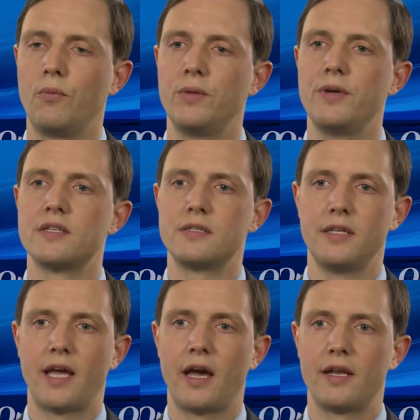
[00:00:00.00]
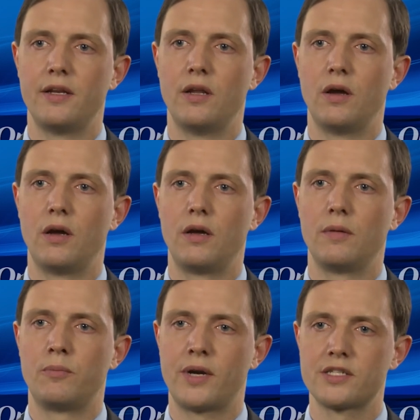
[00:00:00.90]
We recently had a
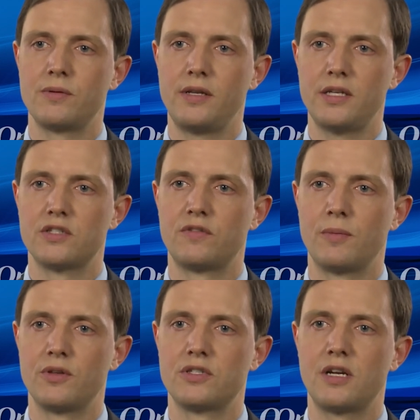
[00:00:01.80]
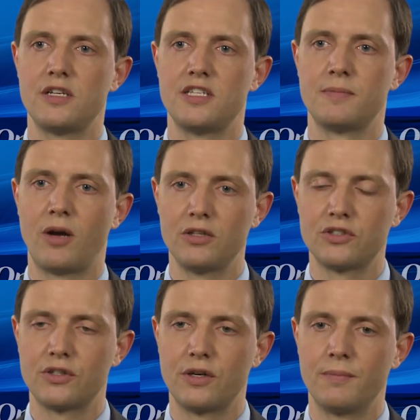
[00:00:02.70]
press release from the study
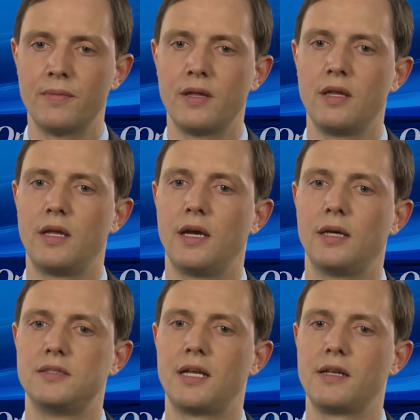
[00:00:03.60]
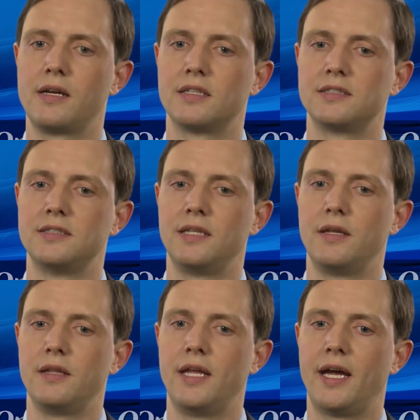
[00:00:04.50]
sponsor telling us
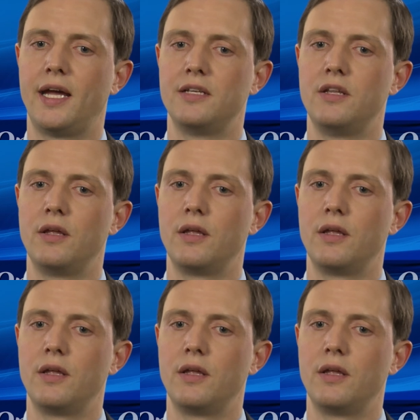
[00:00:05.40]
that